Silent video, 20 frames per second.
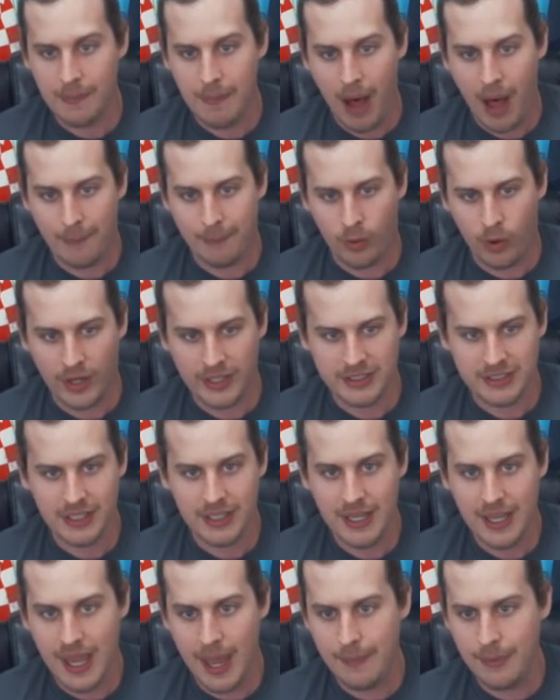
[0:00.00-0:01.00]
Come on, boys.
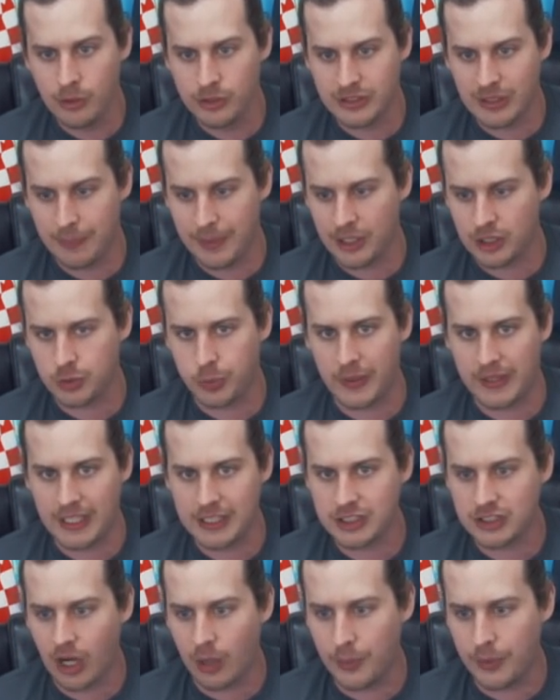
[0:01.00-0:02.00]
Hit me with something sweet.
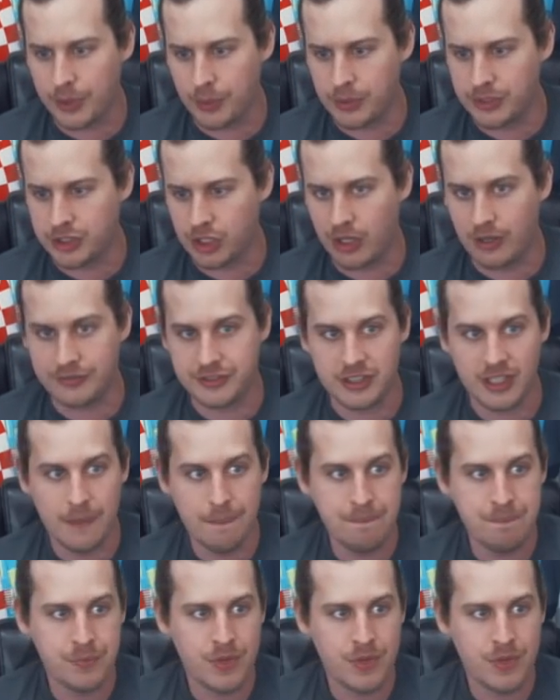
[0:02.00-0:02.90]
Let's start with the reserves.